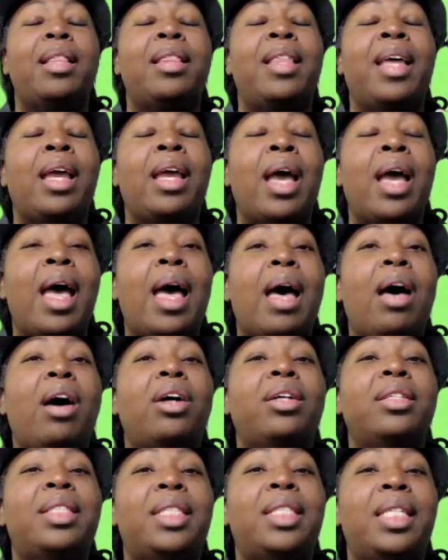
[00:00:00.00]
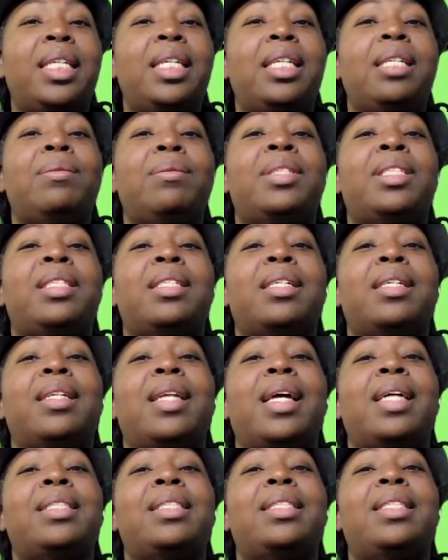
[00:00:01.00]
They held teams to
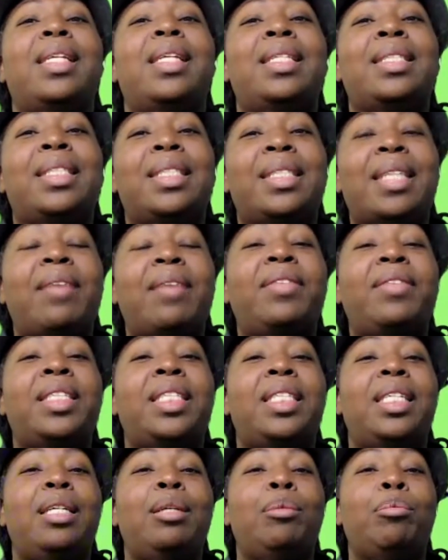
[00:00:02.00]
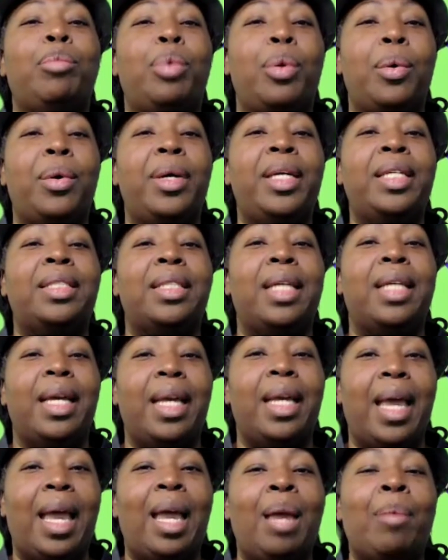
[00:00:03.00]
less than 17 points
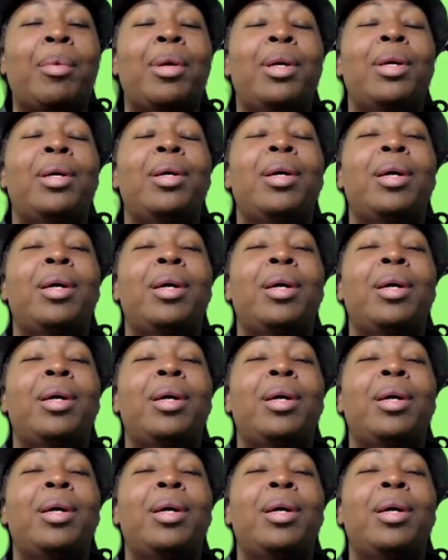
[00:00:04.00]
a game.